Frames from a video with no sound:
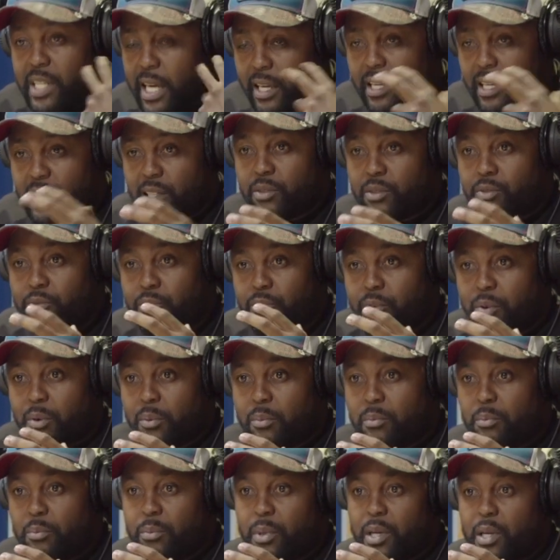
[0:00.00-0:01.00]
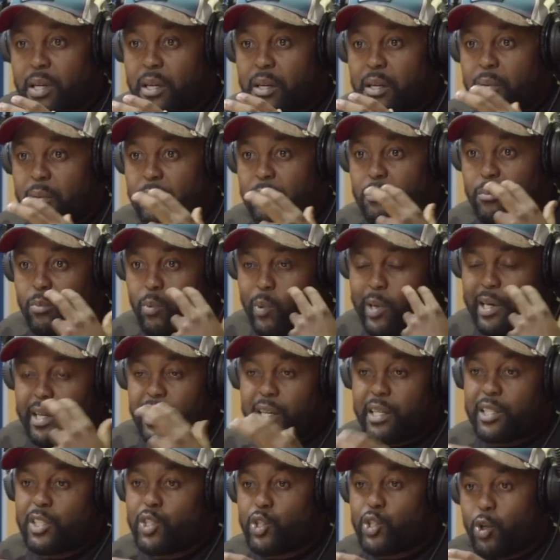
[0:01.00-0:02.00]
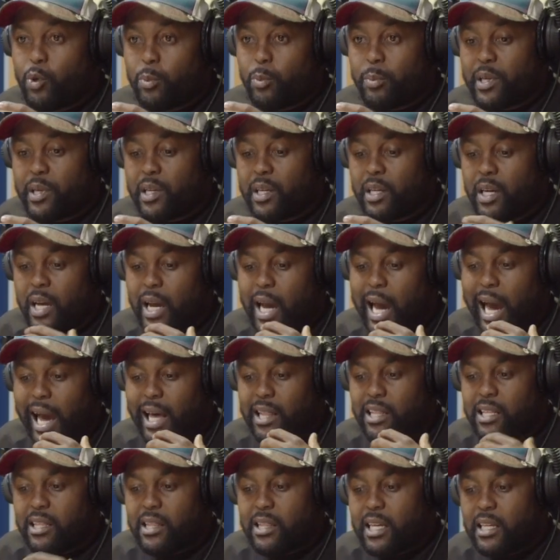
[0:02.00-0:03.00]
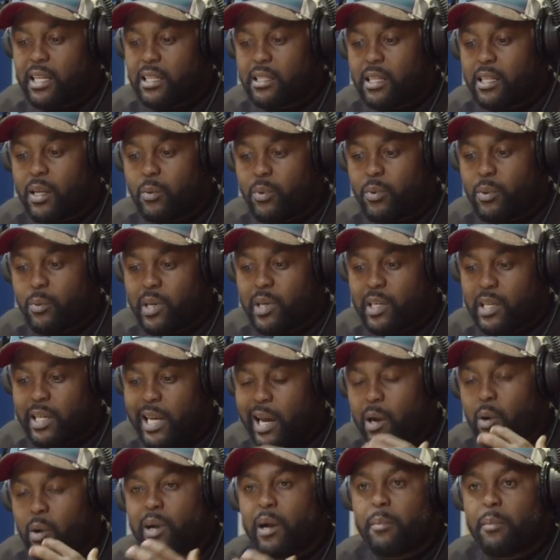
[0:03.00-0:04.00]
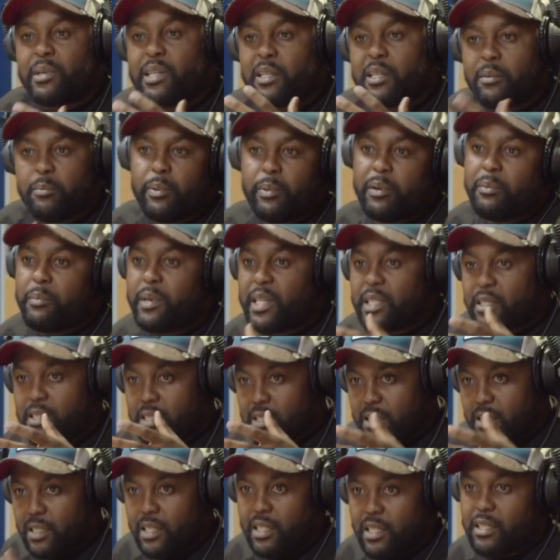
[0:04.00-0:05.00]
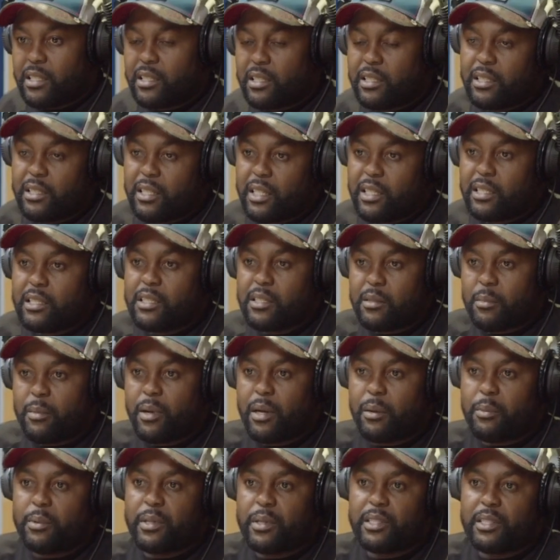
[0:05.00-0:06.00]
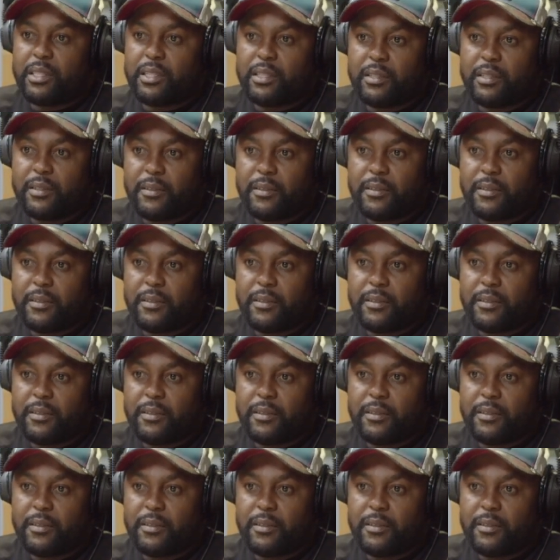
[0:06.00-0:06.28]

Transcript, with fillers: taken from um, working in Joburg are the things that we want to now come and implement mm. in, in Zimbabwe. Mm.